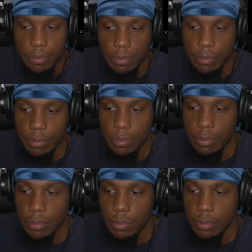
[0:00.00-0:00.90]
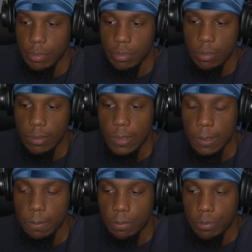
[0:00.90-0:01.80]

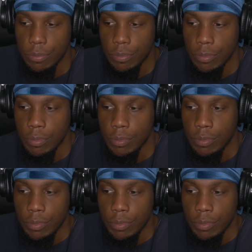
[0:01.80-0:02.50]
[no speech]